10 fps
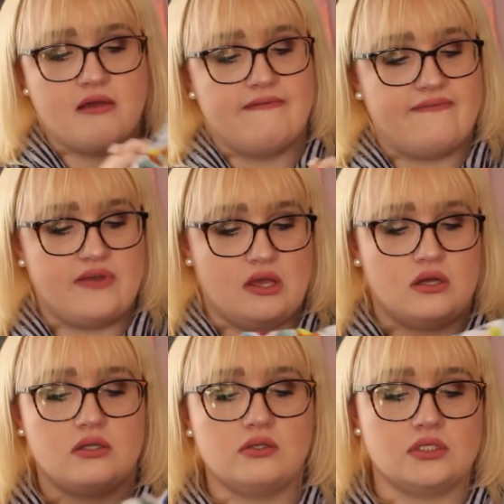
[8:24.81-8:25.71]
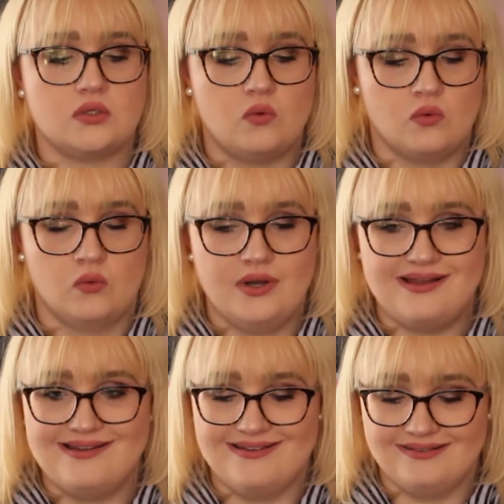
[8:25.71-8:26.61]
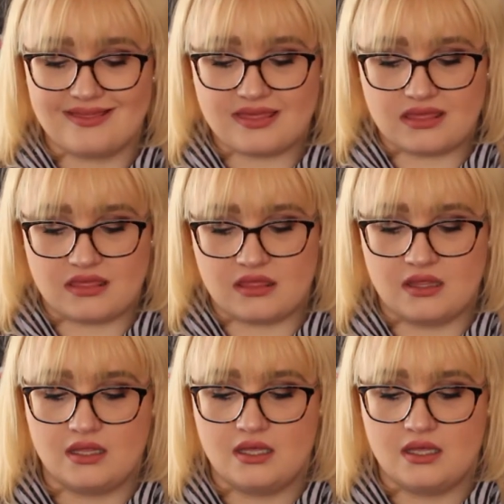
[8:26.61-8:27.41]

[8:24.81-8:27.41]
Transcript: filled with